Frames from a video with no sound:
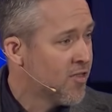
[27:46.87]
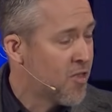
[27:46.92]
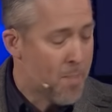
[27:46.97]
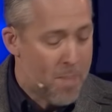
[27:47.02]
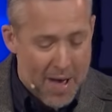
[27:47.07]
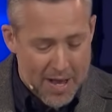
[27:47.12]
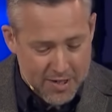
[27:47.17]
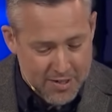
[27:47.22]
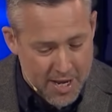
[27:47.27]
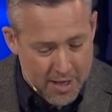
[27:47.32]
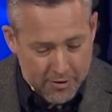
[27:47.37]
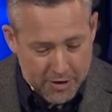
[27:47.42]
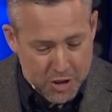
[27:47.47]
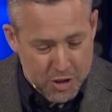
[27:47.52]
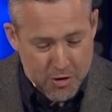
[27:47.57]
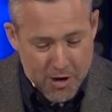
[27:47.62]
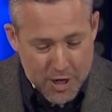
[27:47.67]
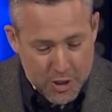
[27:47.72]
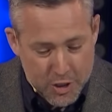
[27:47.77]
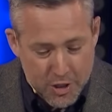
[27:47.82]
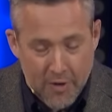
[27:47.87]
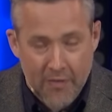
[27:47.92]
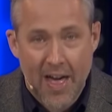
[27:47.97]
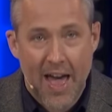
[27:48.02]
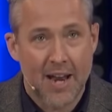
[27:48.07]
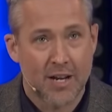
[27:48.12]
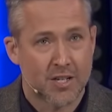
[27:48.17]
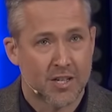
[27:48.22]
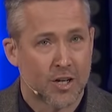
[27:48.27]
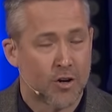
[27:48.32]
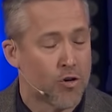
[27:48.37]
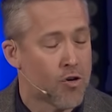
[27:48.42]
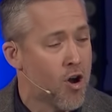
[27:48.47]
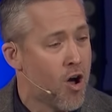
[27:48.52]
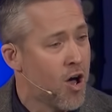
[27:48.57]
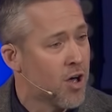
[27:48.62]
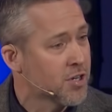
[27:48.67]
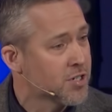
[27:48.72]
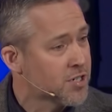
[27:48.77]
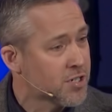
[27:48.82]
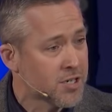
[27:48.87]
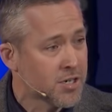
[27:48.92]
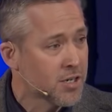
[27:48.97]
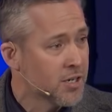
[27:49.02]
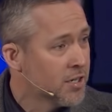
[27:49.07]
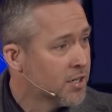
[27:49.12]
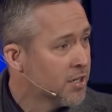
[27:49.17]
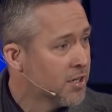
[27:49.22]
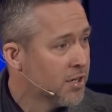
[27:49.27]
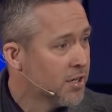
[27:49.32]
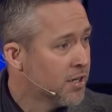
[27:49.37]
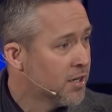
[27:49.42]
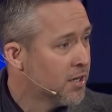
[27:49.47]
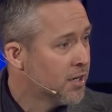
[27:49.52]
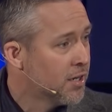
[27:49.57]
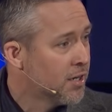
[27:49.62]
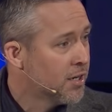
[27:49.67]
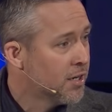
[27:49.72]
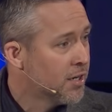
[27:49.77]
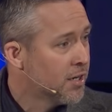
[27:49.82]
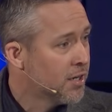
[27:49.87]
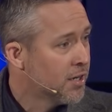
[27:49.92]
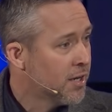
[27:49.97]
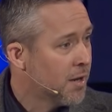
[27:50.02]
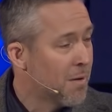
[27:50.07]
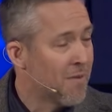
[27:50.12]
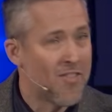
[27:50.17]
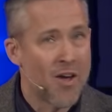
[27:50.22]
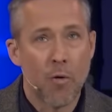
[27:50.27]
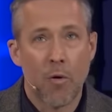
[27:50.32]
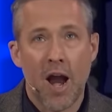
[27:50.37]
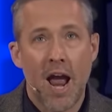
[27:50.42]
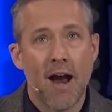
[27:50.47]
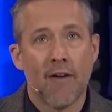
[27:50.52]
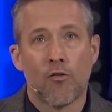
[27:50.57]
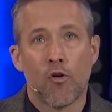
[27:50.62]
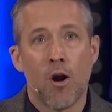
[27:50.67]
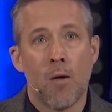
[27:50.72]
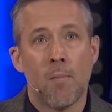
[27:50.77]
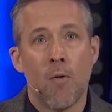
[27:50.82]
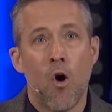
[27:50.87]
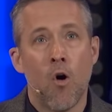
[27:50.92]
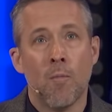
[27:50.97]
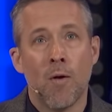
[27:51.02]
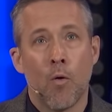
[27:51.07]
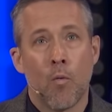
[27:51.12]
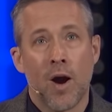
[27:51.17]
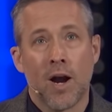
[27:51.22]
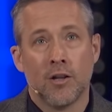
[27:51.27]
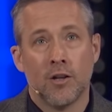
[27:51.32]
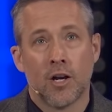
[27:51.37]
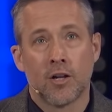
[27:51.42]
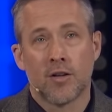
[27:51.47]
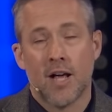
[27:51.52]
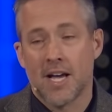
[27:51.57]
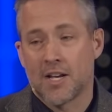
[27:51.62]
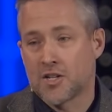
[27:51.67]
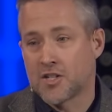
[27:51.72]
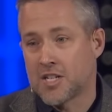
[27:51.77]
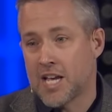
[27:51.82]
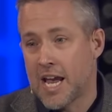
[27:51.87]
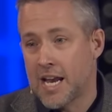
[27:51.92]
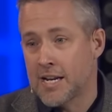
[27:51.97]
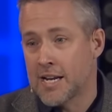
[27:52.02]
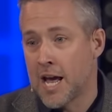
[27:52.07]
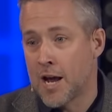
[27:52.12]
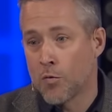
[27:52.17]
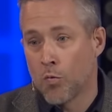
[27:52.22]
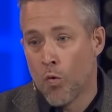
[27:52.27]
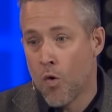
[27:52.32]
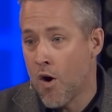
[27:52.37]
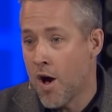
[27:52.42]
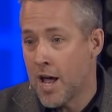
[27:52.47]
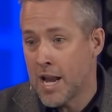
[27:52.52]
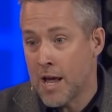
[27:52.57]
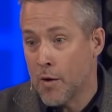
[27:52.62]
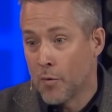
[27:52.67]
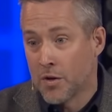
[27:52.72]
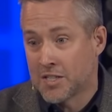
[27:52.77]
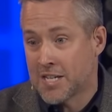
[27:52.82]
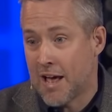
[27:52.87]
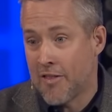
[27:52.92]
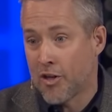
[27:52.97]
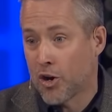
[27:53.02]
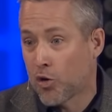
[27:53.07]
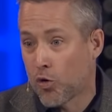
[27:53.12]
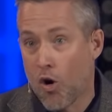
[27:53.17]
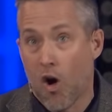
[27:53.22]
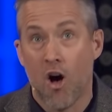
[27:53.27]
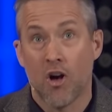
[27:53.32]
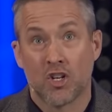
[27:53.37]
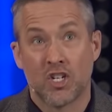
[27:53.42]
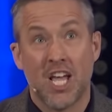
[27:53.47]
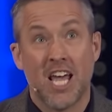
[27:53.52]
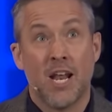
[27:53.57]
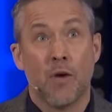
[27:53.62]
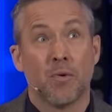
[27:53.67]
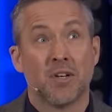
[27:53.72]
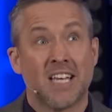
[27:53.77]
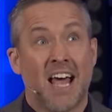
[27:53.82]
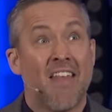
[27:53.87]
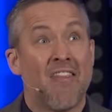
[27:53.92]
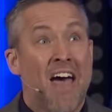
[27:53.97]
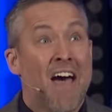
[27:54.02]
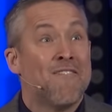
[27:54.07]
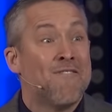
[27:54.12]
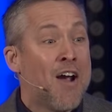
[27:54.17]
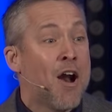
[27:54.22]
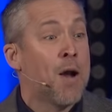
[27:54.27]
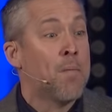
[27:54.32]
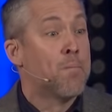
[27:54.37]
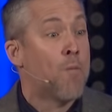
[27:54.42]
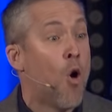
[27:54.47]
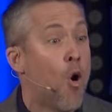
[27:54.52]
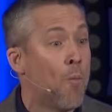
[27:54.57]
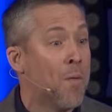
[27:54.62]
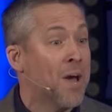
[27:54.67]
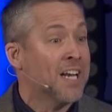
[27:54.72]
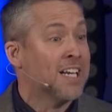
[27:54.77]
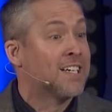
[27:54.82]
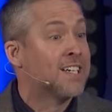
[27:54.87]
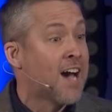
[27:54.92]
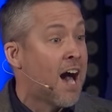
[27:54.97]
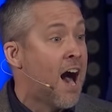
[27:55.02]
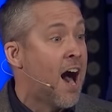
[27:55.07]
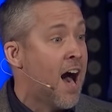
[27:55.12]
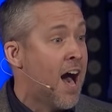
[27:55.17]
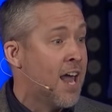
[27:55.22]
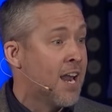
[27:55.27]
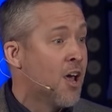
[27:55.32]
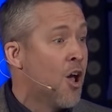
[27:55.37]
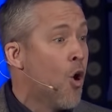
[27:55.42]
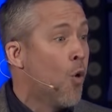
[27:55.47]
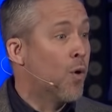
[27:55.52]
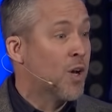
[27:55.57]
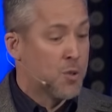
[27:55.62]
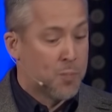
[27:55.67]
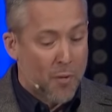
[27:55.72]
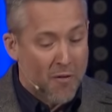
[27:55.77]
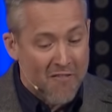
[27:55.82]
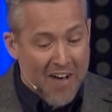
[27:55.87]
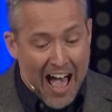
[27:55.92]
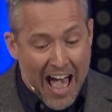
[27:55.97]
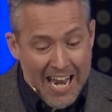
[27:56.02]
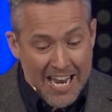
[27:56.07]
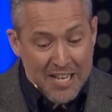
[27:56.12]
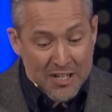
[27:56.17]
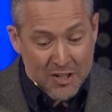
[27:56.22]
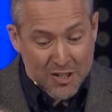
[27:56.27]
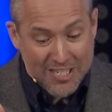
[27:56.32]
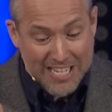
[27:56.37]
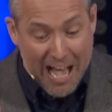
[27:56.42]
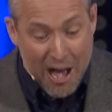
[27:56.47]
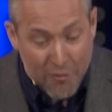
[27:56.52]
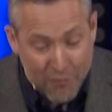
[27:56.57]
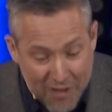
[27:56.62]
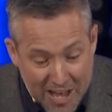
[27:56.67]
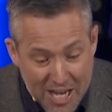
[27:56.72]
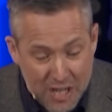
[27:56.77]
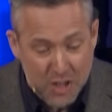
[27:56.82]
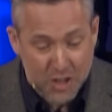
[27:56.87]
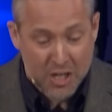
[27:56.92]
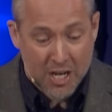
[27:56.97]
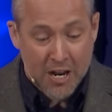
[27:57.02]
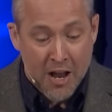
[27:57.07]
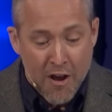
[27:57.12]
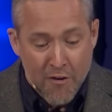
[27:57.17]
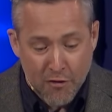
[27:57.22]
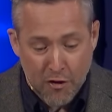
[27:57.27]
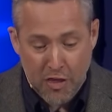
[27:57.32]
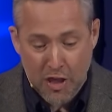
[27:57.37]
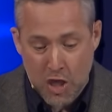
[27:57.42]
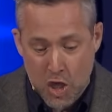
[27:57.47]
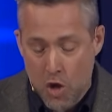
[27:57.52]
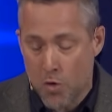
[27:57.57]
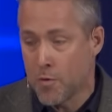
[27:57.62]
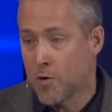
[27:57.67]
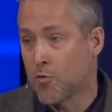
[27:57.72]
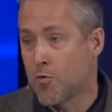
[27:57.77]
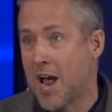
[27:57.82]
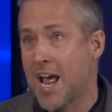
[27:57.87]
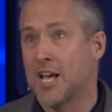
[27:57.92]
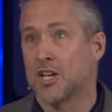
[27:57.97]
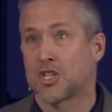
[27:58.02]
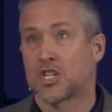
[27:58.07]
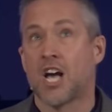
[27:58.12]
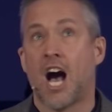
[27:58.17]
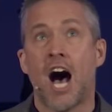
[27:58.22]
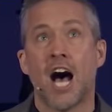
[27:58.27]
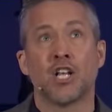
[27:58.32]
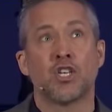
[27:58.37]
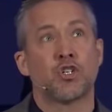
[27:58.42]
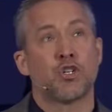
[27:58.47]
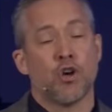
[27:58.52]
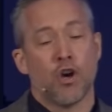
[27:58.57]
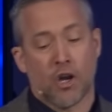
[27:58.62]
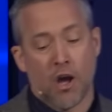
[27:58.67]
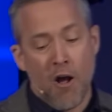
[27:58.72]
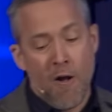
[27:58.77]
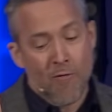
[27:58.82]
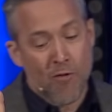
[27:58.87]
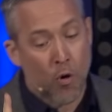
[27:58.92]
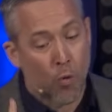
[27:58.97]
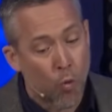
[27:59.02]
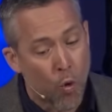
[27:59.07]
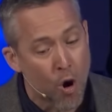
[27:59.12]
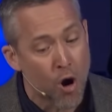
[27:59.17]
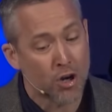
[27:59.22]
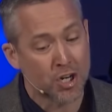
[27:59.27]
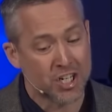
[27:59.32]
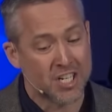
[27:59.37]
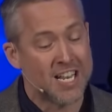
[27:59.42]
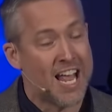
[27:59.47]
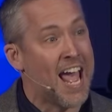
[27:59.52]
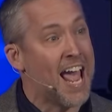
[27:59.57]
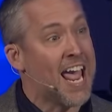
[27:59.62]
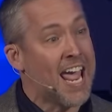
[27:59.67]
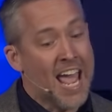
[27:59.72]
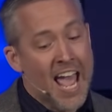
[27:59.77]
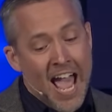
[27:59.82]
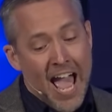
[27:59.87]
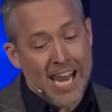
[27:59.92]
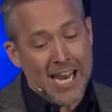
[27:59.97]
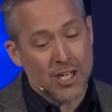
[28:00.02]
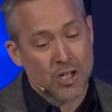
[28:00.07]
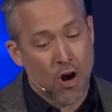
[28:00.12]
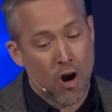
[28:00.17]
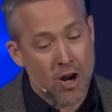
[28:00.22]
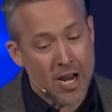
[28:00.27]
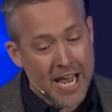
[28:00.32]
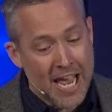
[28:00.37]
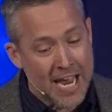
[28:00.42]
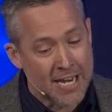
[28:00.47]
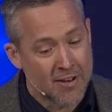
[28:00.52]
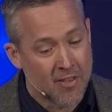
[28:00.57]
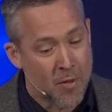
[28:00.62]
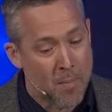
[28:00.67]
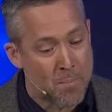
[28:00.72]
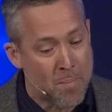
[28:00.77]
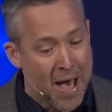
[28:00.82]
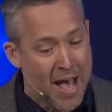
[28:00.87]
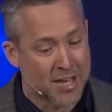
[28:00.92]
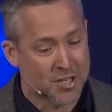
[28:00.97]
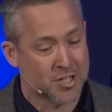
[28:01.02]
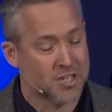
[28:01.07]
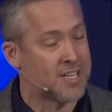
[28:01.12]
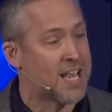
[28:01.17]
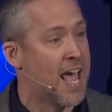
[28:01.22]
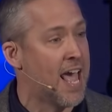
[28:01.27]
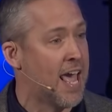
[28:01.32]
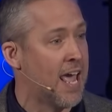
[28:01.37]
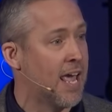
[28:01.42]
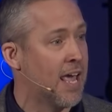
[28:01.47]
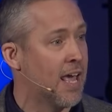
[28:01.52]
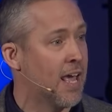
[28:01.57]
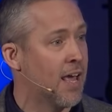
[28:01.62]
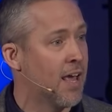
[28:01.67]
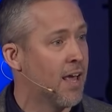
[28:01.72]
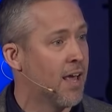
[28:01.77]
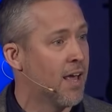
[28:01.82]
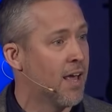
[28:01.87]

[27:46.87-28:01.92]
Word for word: The best illustration of that is the cross. If there were ever a moment where it looked like Satan had won, it was at the cross. Yet it was at that very moment God was providing salvation for the human race. God took the worst day and he turned it into the best day.